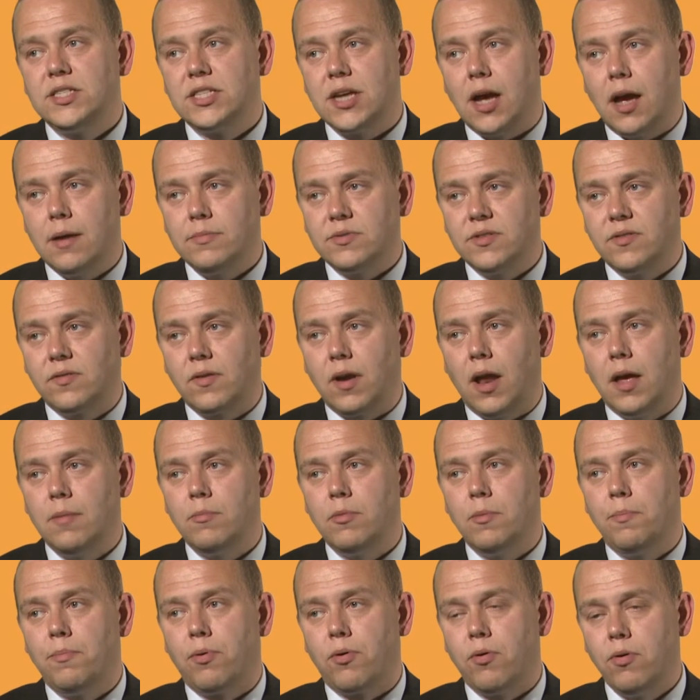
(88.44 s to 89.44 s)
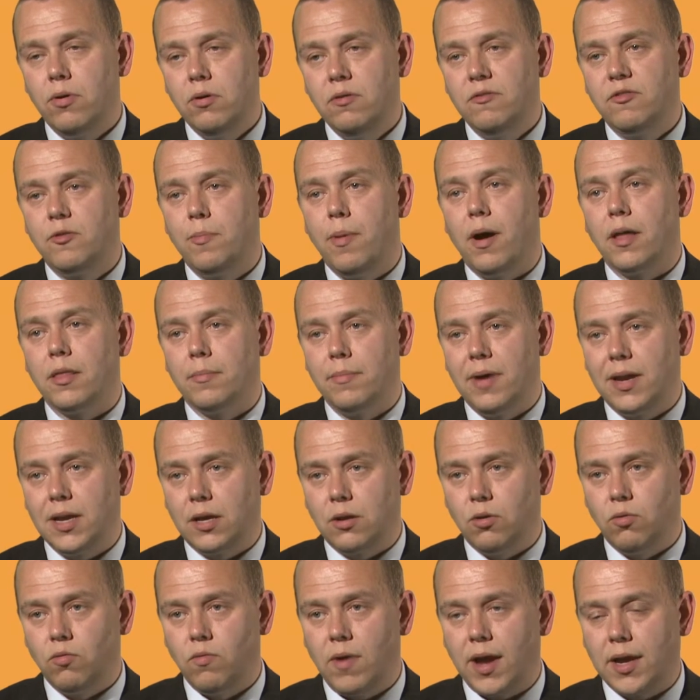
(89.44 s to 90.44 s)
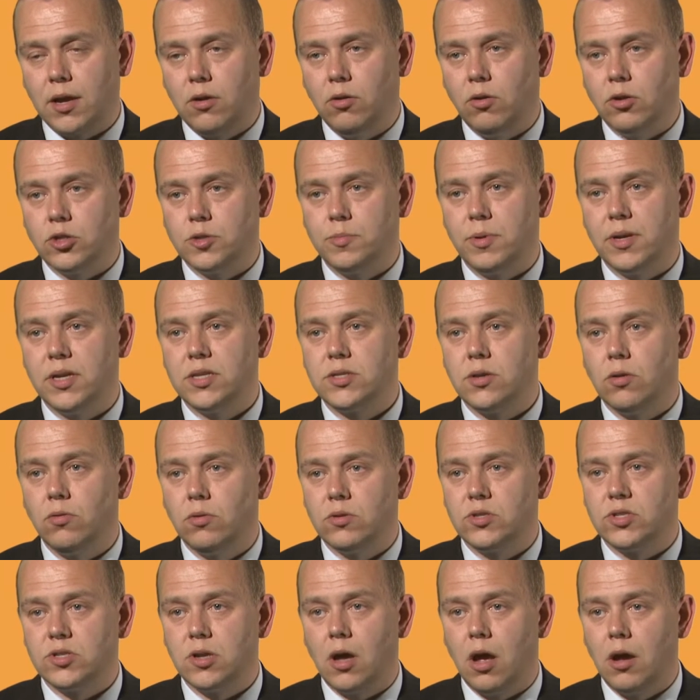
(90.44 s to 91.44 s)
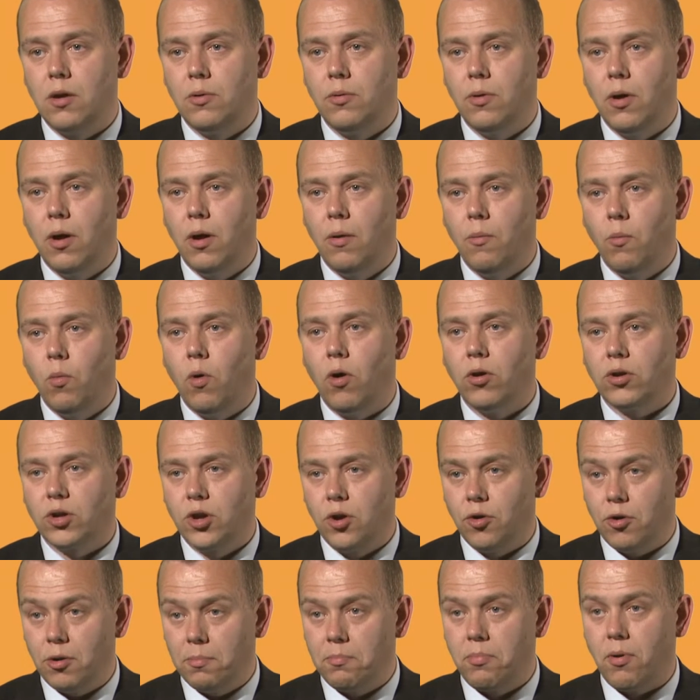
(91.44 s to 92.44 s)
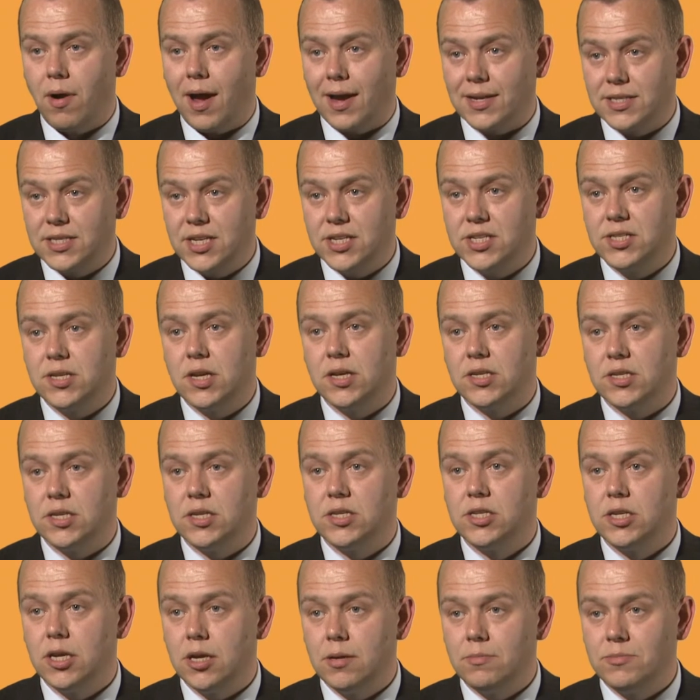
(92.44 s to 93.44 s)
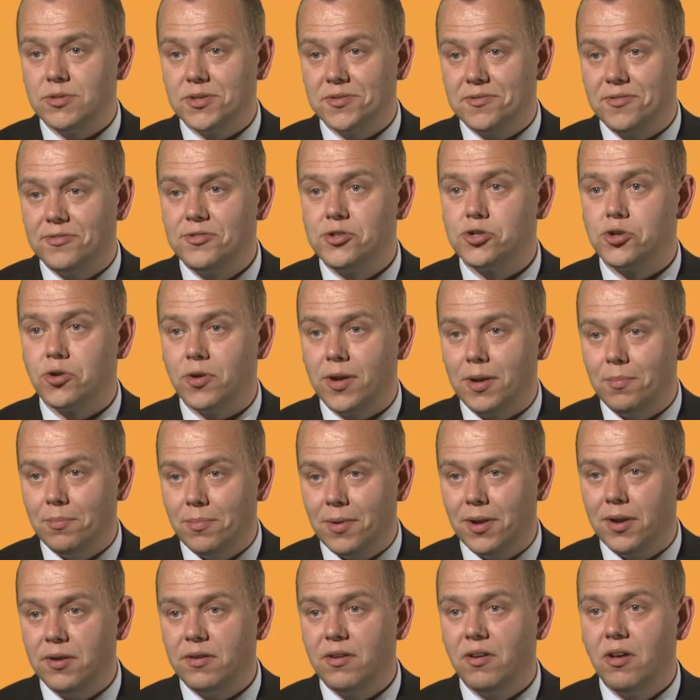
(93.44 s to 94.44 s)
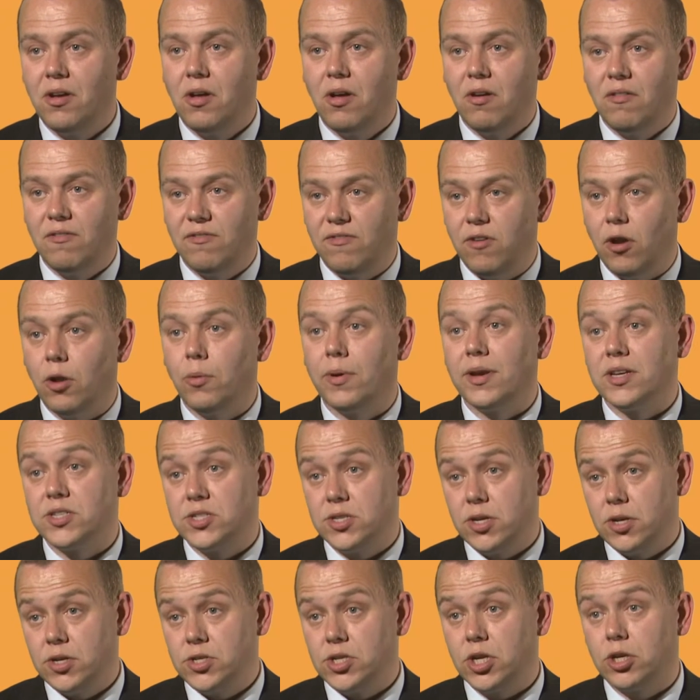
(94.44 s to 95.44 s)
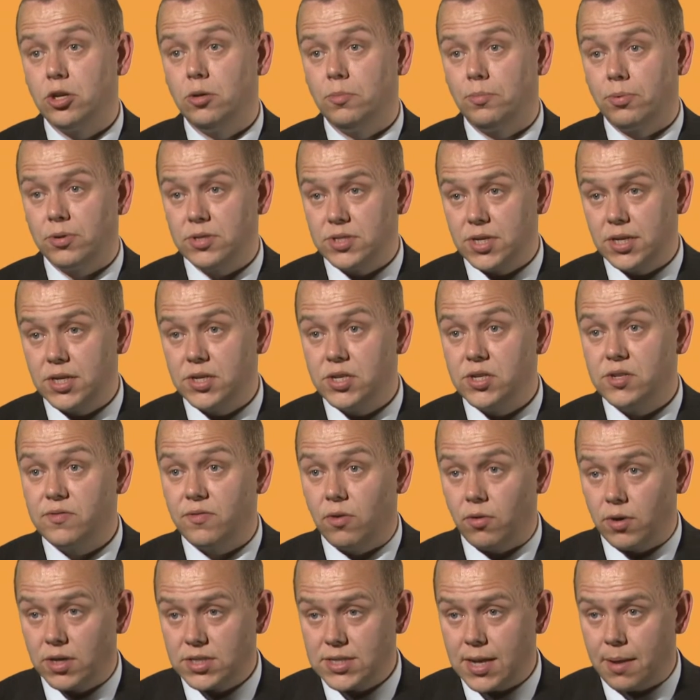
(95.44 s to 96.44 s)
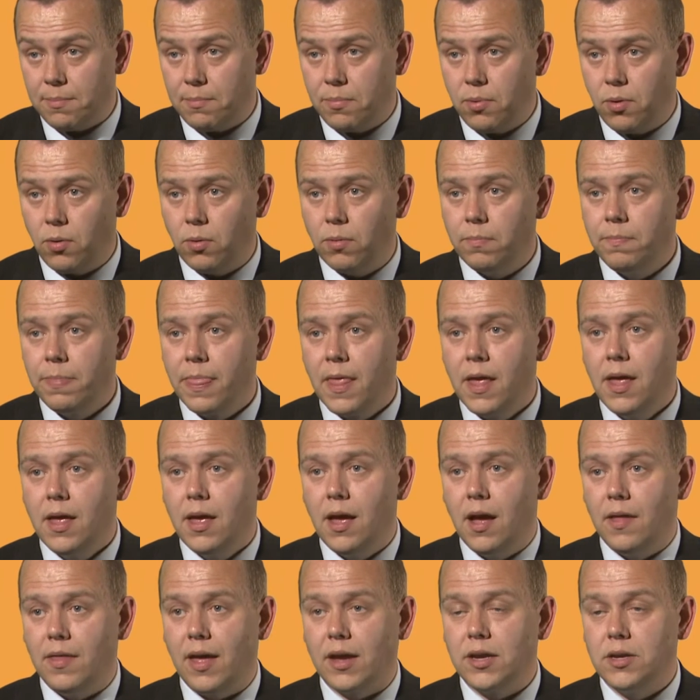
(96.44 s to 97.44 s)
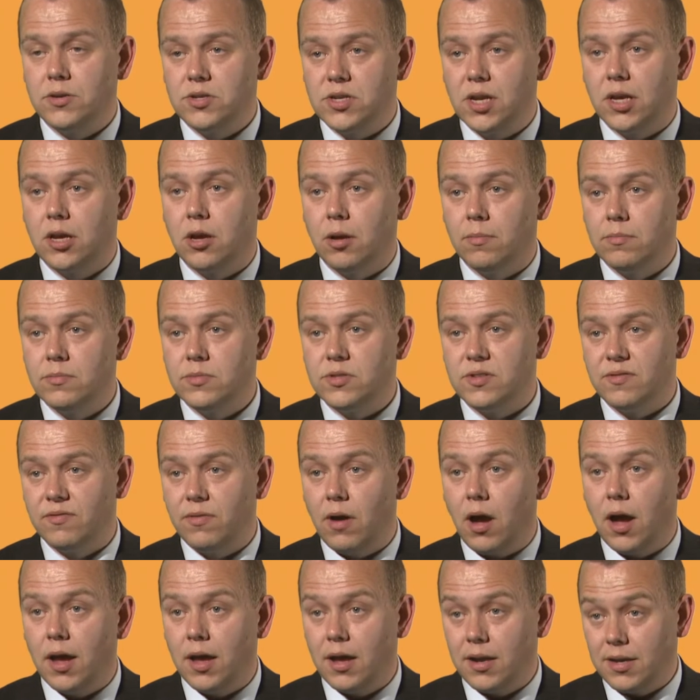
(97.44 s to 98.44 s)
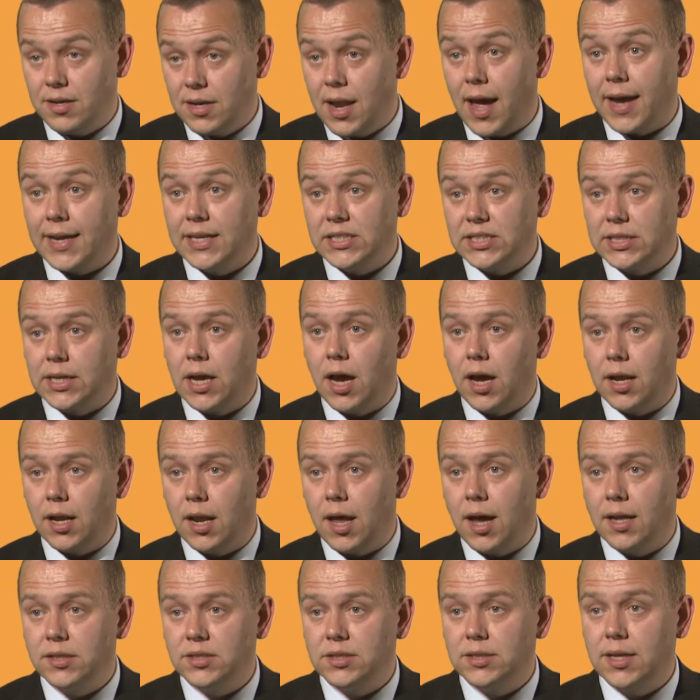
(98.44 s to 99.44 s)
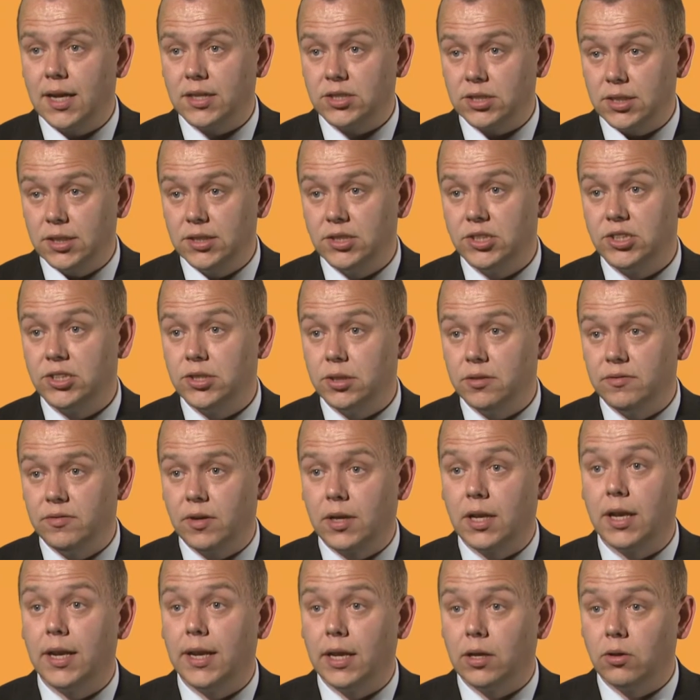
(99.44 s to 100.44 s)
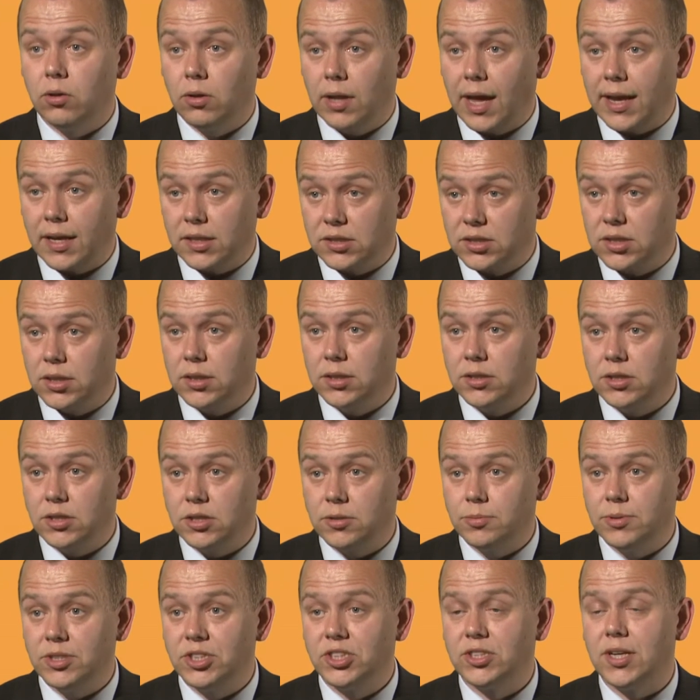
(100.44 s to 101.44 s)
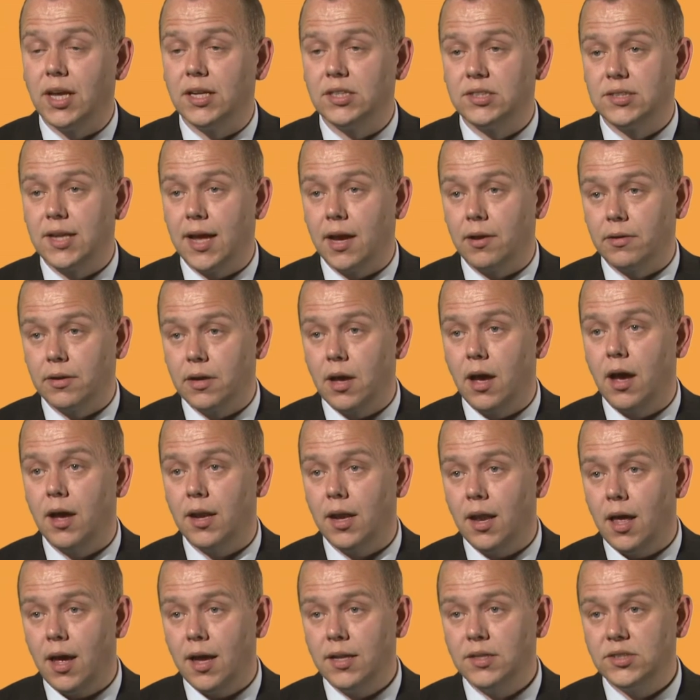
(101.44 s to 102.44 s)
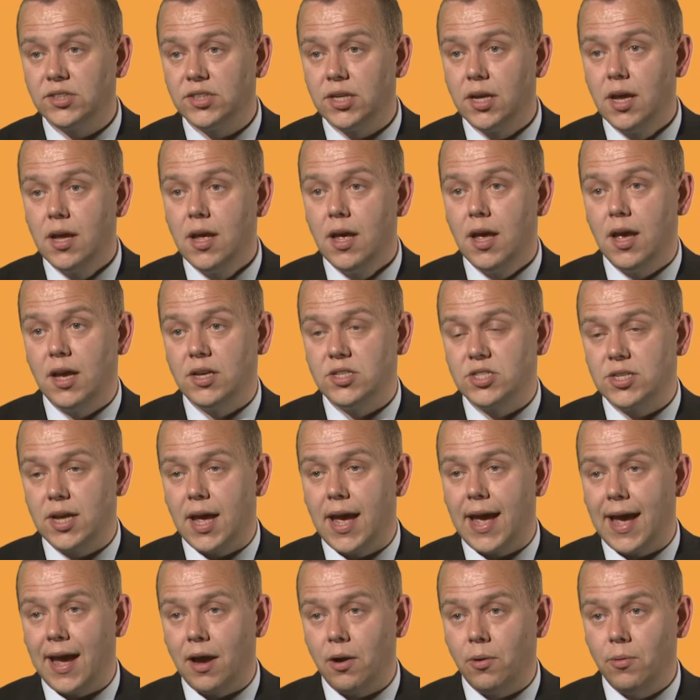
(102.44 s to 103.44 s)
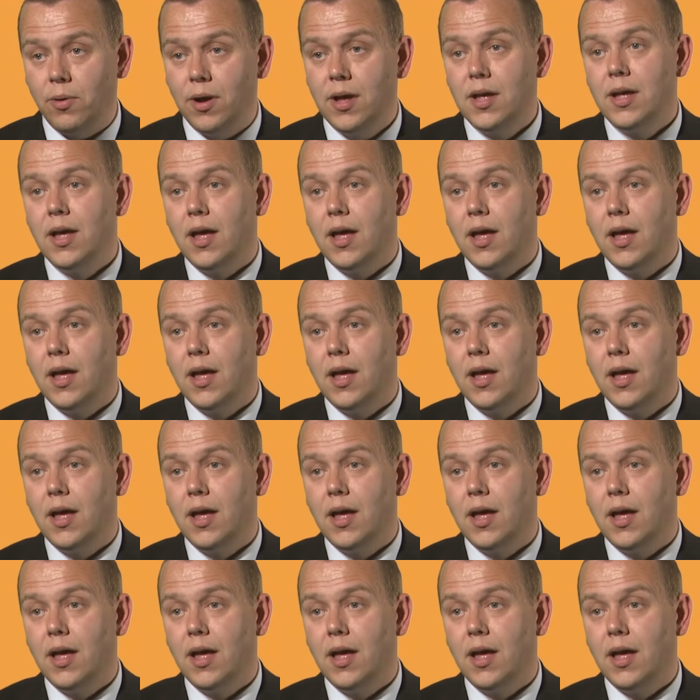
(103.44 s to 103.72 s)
types of claim are proved by the medical records, but it's also what current practice is in terms of treatment following surgical procedures, for example. And that usually comes via NICE guidelines, National Institute for Clinical Excellence, which sets down guidelines as to how